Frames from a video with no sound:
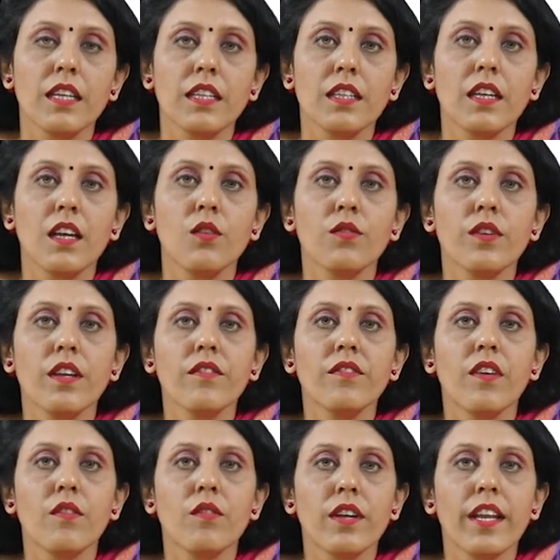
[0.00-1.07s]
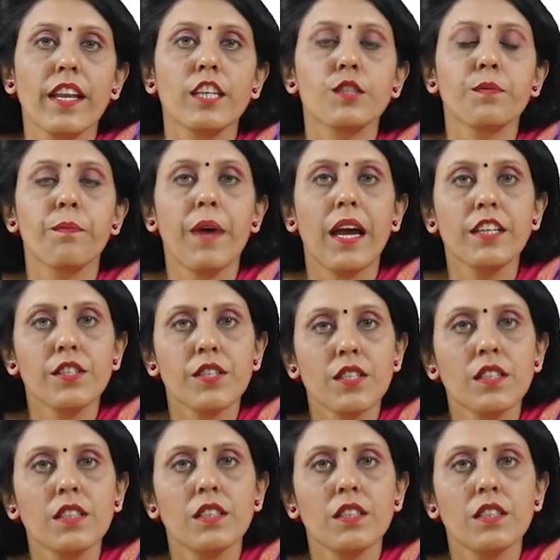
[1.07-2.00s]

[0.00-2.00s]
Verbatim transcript: that they are looking forward an expansion